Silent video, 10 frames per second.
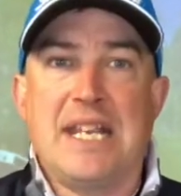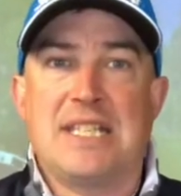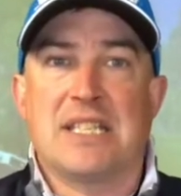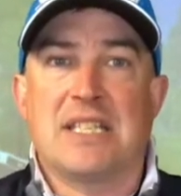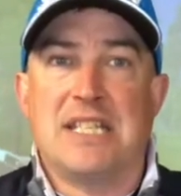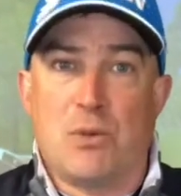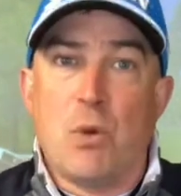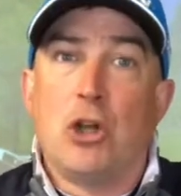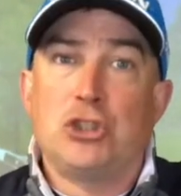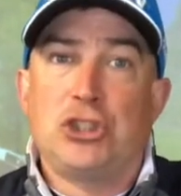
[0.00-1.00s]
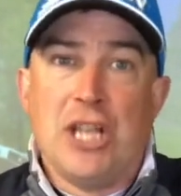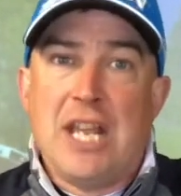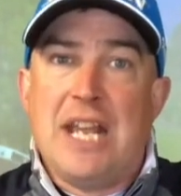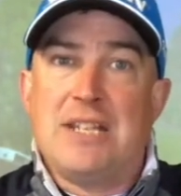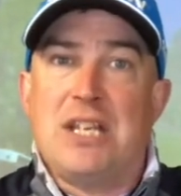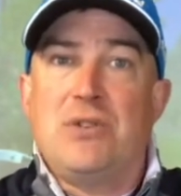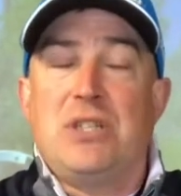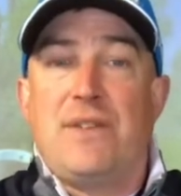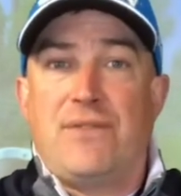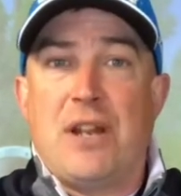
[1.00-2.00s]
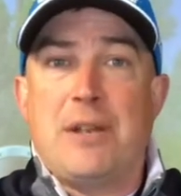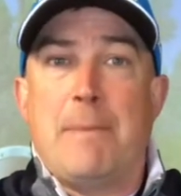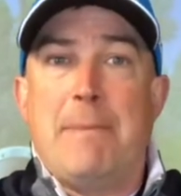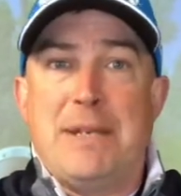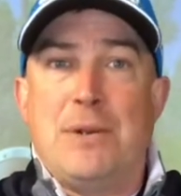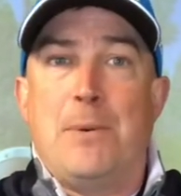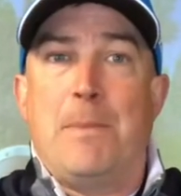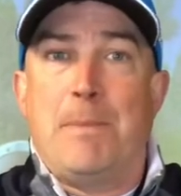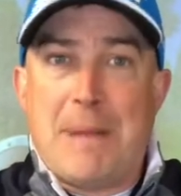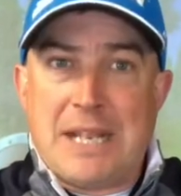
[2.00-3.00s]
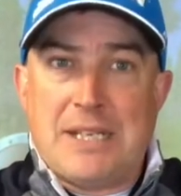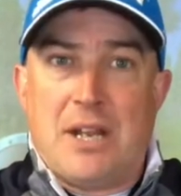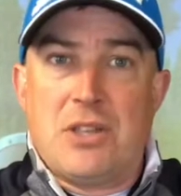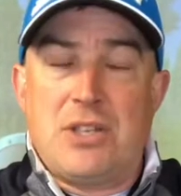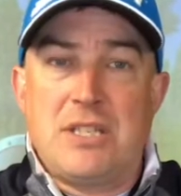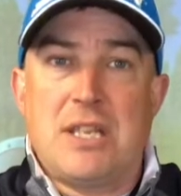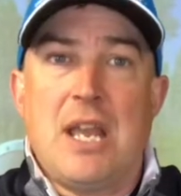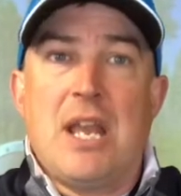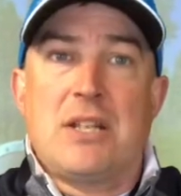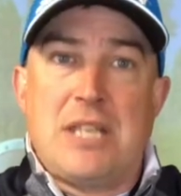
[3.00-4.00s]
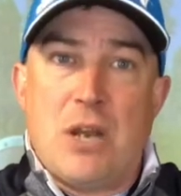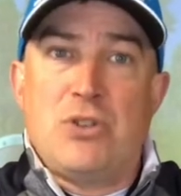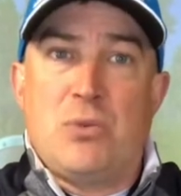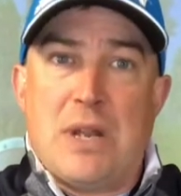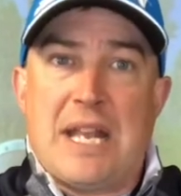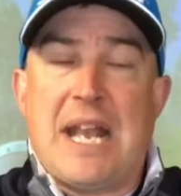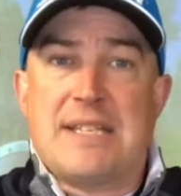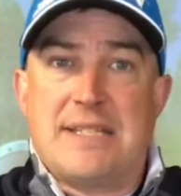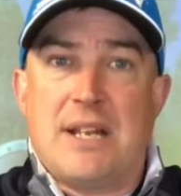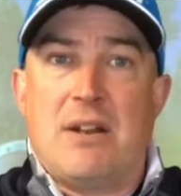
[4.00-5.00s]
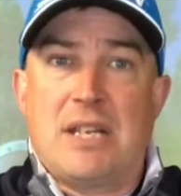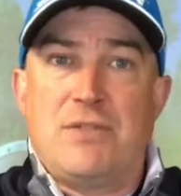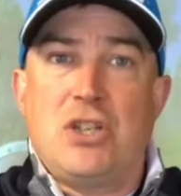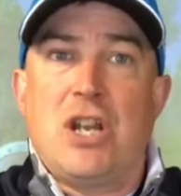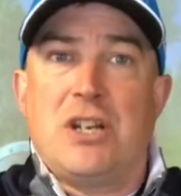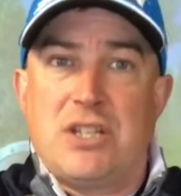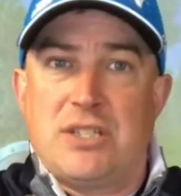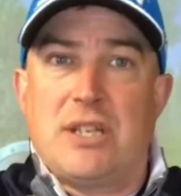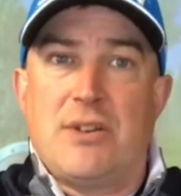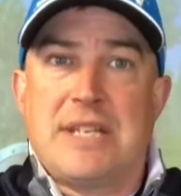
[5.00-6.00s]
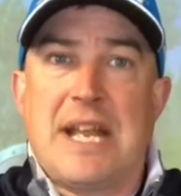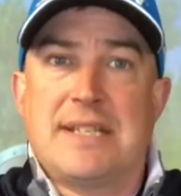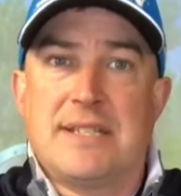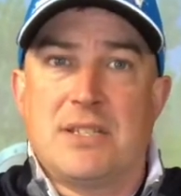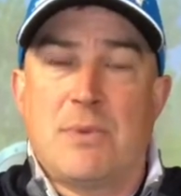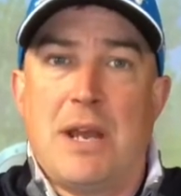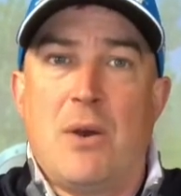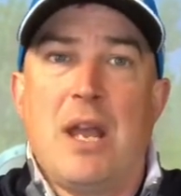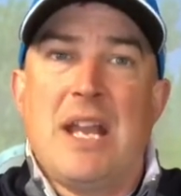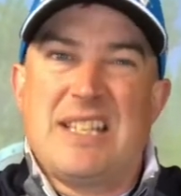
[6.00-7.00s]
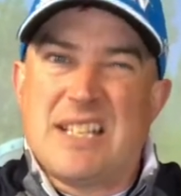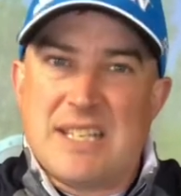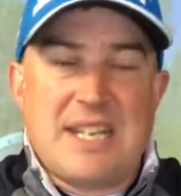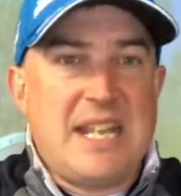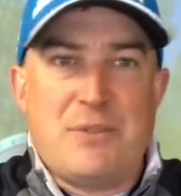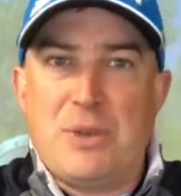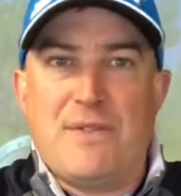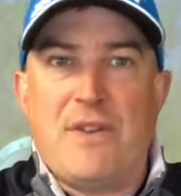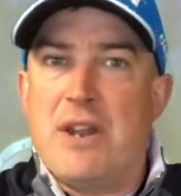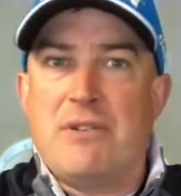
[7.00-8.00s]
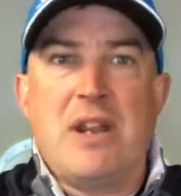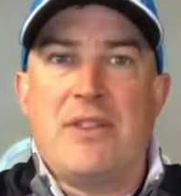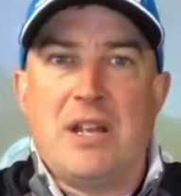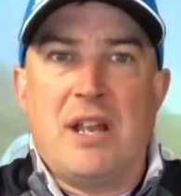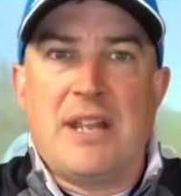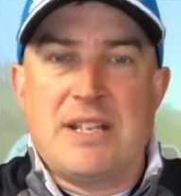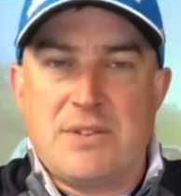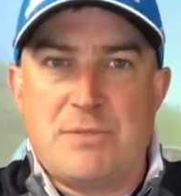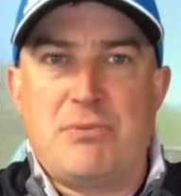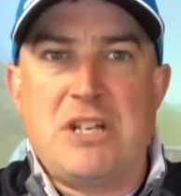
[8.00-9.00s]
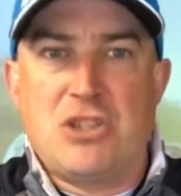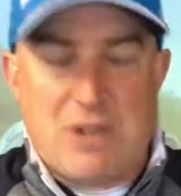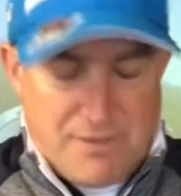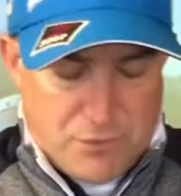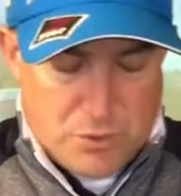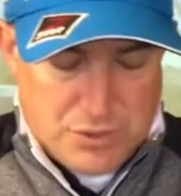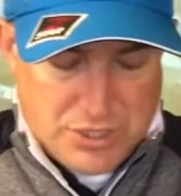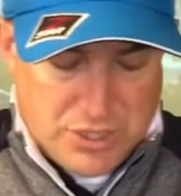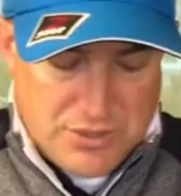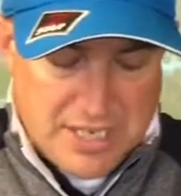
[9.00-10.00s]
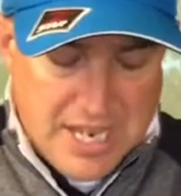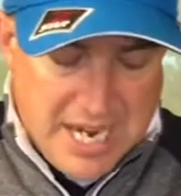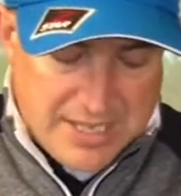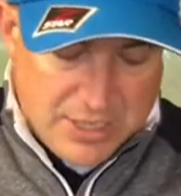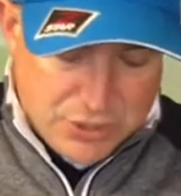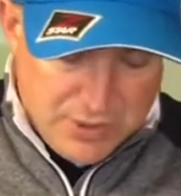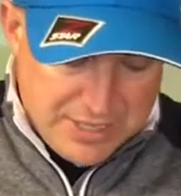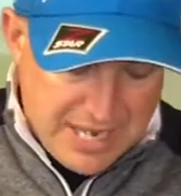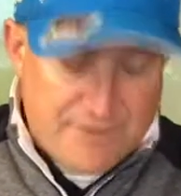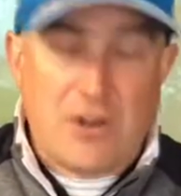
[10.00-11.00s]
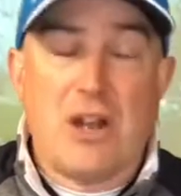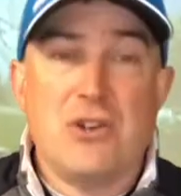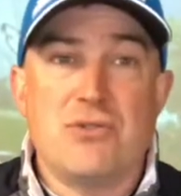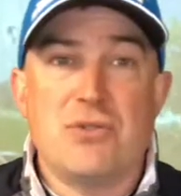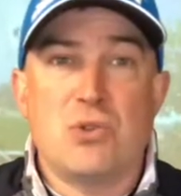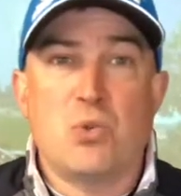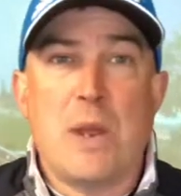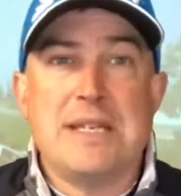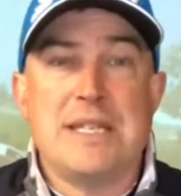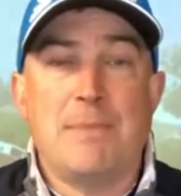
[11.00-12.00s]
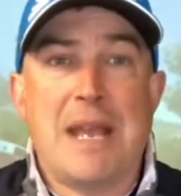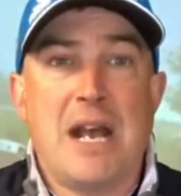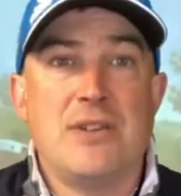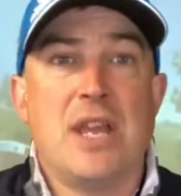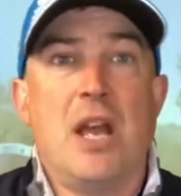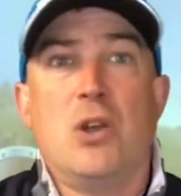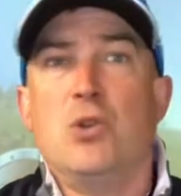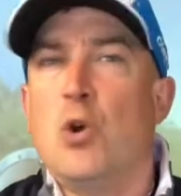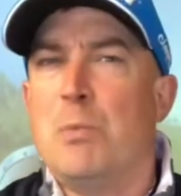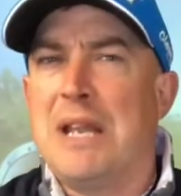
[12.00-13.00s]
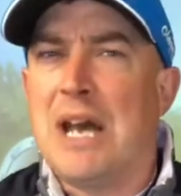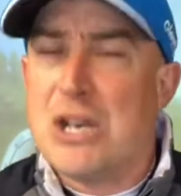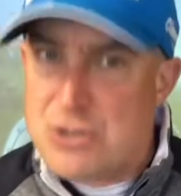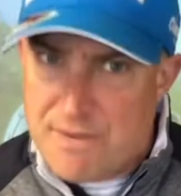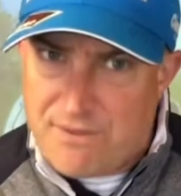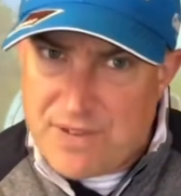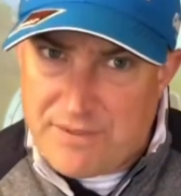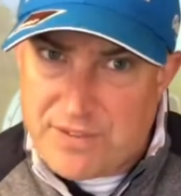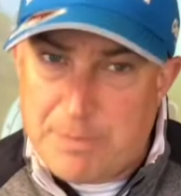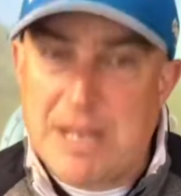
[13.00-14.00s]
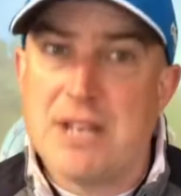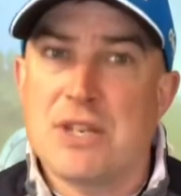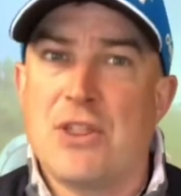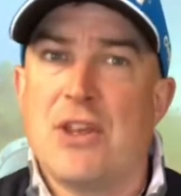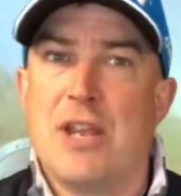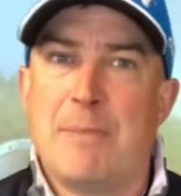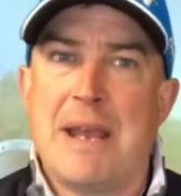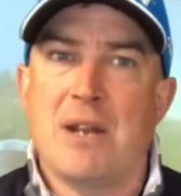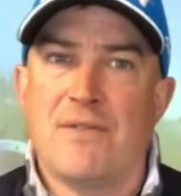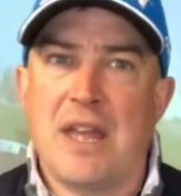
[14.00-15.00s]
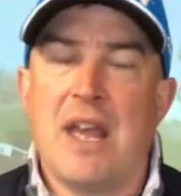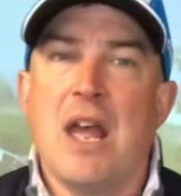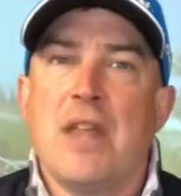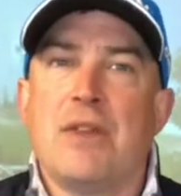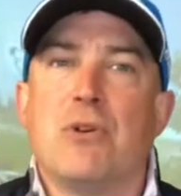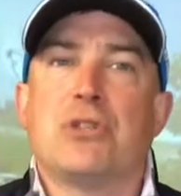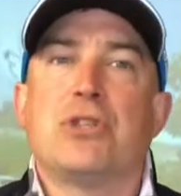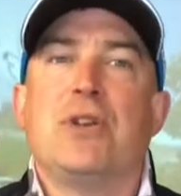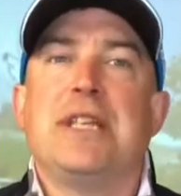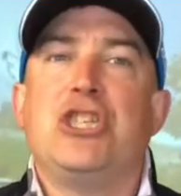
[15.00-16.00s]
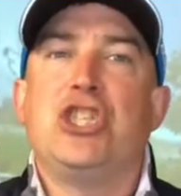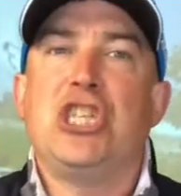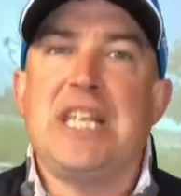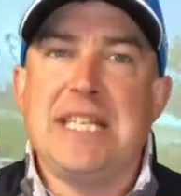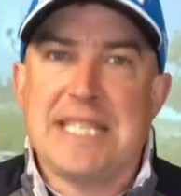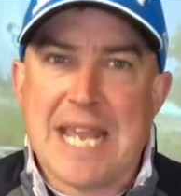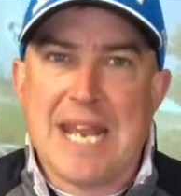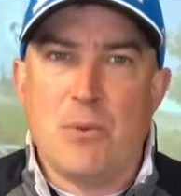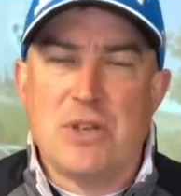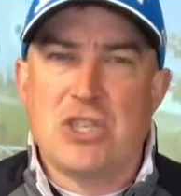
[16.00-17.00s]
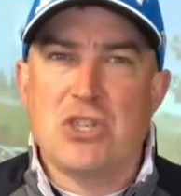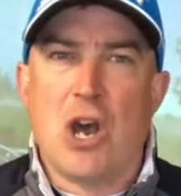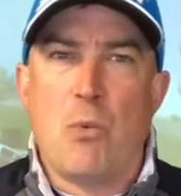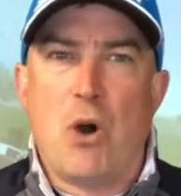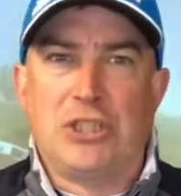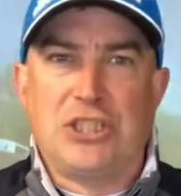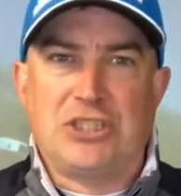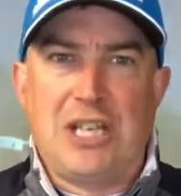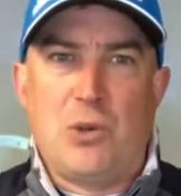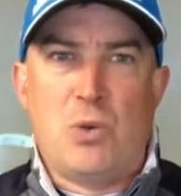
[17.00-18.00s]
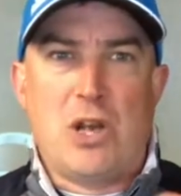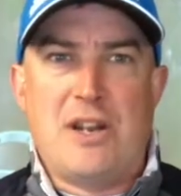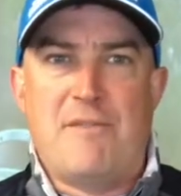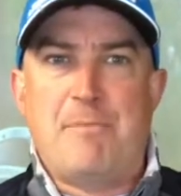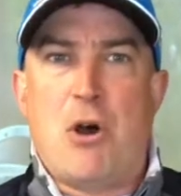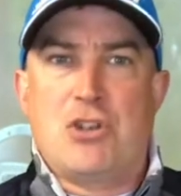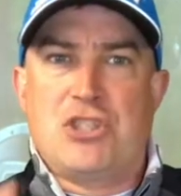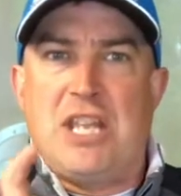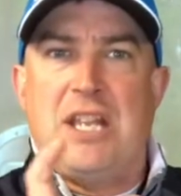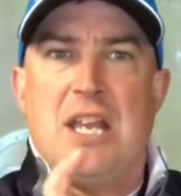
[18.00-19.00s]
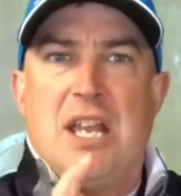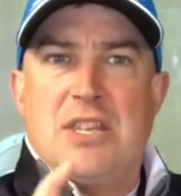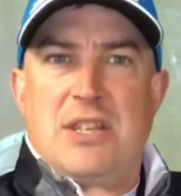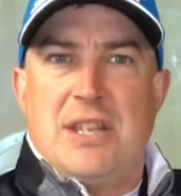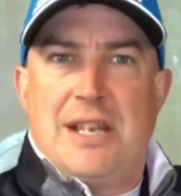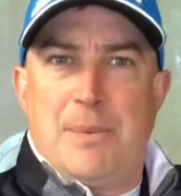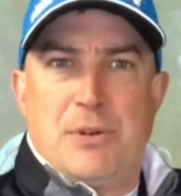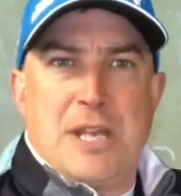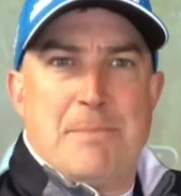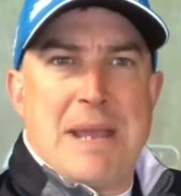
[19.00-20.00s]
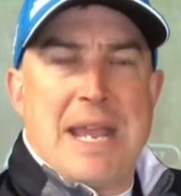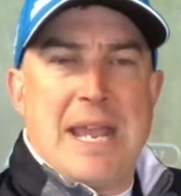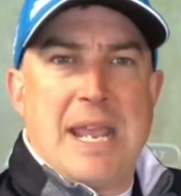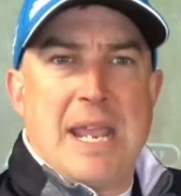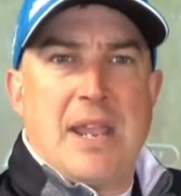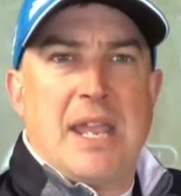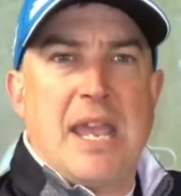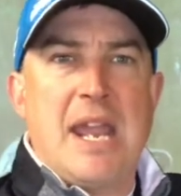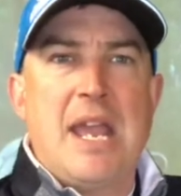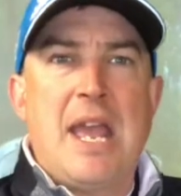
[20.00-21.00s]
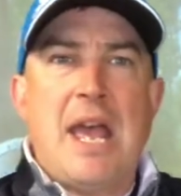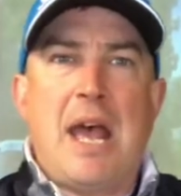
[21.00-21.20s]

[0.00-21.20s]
It's a watch. It tells you the front, middle, back yardages, tells you where the hazards are and gives you yardages to those hazards as well. It doesn't connect with your phone or anything like that, so it's pretty straightforward to use. And they're doing that for £120, normally £150, so £30 off that. They're also doing the G10, which is not a watch, it's the little kind of box thing that you can clip on your bag, okay?